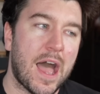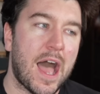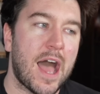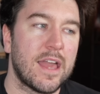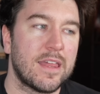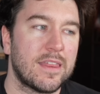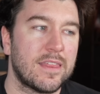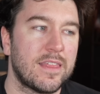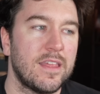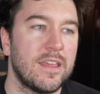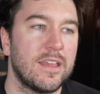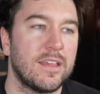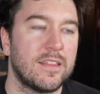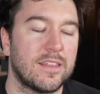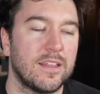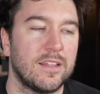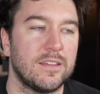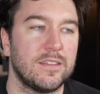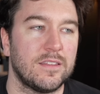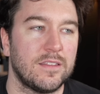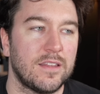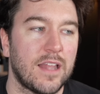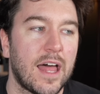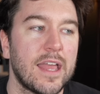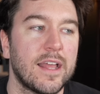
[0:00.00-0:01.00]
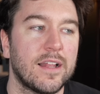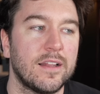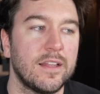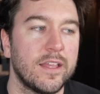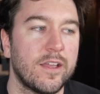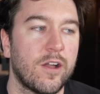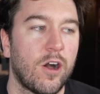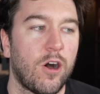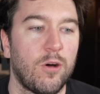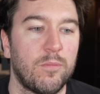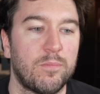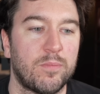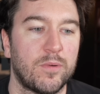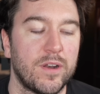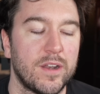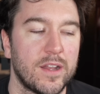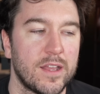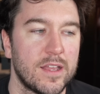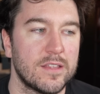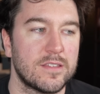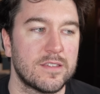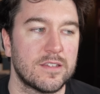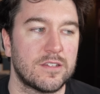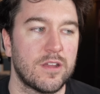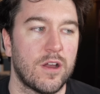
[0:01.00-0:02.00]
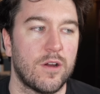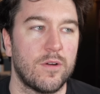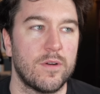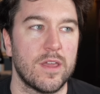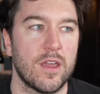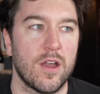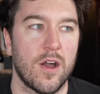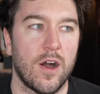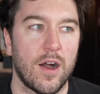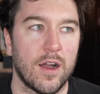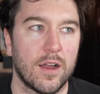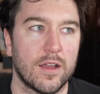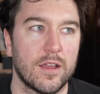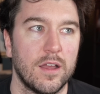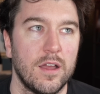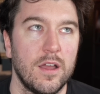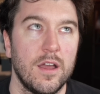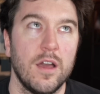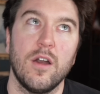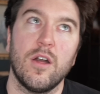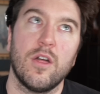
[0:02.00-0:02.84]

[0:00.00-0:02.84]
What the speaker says: I think the likely culprit is a Tony Hawk